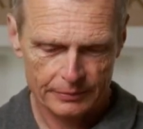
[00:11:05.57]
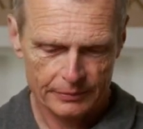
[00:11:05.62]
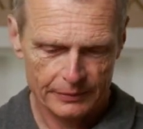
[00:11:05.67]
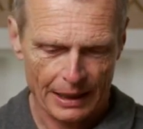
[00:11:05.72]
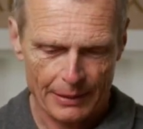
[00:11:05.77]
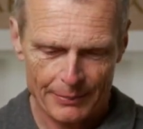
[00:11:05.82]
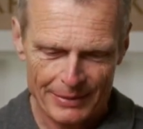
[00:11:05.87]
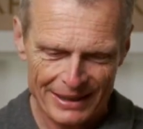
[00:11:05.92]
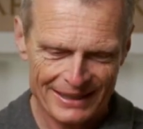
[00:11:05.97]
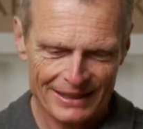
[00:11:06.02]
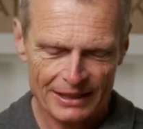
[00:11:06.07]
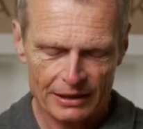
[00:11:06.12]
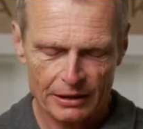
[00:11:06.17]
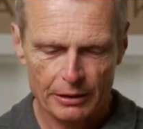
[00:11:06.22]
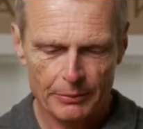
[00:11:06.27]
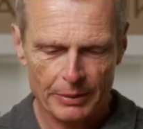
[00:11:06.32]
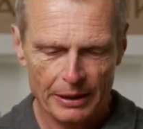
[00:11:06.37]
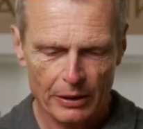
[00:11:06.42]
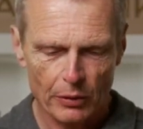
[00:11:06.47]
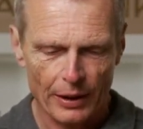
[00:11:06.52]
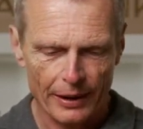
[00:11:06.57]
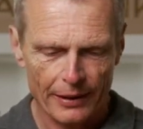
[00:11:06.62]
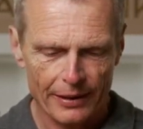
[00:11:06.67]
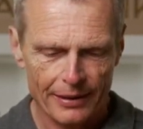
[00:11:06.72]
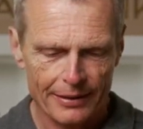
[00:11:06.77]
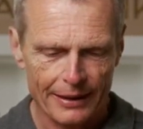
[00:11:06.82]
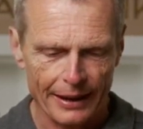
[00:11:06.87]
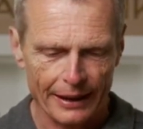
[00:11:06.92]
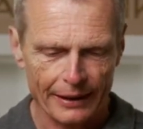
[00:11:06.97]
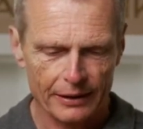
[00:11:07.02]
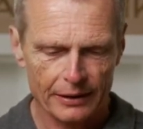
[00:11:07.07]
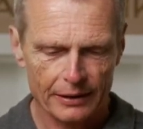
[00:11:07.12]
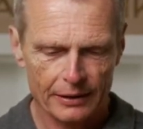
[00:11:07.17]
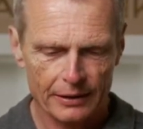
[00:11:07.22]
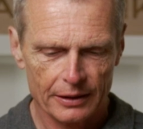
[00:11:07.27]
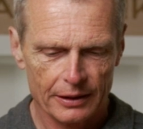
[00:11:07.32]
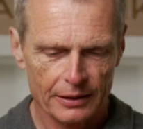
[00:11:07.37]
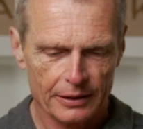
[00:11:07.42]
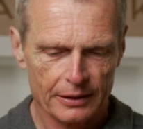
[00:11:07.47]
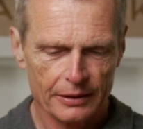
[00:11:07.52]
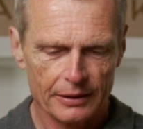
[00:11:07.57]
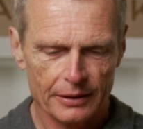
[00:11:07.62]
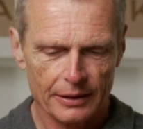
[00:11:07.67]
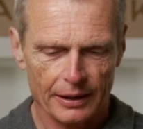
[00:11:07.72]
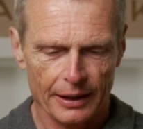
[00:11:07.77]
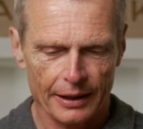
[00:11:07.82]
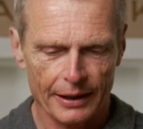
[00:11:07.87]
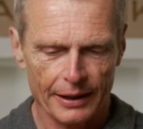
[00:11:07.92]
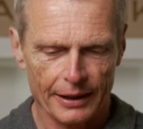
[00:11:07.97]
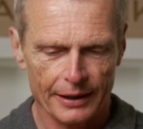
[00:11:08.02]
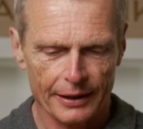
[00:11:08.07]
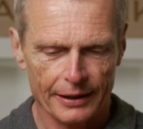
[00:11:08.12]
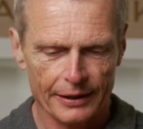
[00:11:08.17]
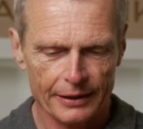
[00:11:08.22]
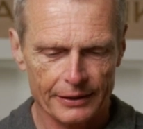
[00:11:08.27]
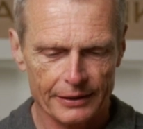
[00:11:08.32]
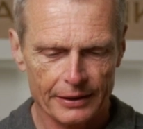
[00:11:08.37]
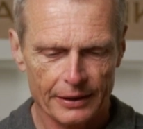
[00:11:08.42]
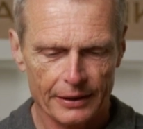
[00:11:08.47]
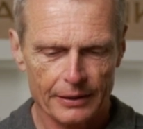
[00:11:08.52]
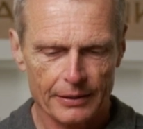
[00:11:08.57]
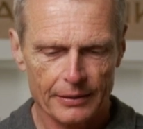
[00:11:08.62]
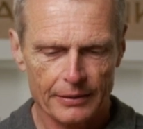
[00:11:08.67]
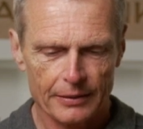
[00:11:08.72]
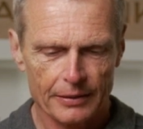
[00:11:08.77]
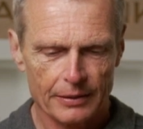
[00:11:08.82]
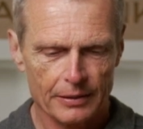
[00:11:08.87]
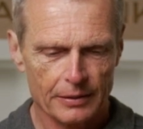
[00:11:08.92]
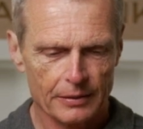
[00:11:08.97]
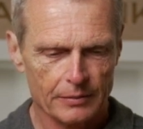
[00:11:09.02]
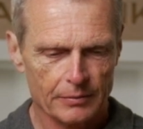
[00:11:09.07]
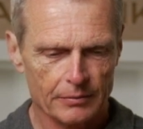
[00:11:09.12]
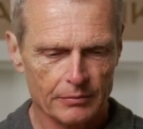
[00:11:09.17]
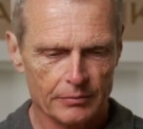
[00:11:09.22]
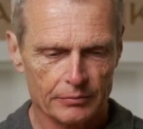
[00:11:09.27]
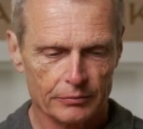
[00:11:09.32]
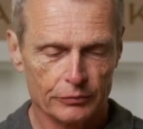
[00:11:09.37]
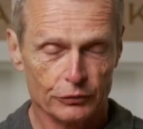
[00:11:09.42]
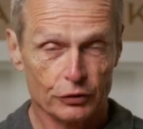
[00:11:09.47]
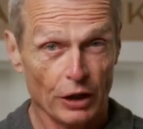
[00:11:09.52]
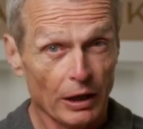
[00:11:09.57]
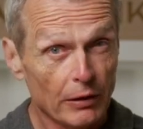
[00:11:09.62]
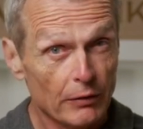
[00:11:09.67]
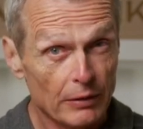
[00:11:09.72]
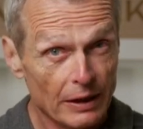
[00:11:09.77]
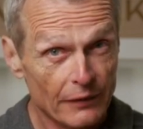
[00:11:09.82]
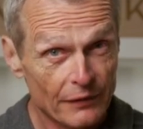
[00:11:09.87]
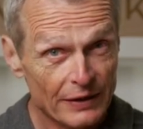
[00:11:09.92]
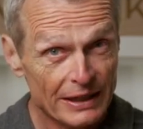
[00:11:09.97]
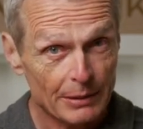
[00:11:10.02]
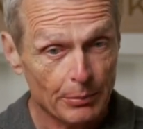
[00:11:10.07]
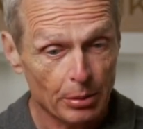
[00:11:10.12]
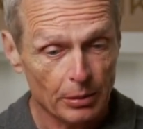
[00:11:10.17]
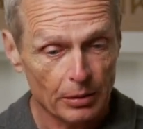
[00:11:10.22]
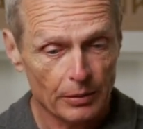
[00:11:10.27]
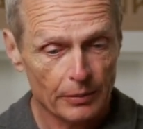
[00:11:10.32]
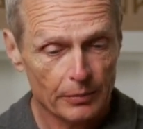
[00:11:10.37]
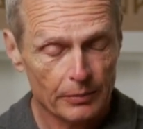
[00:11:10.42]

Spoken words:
That means it's going to be quite thick and generally visible.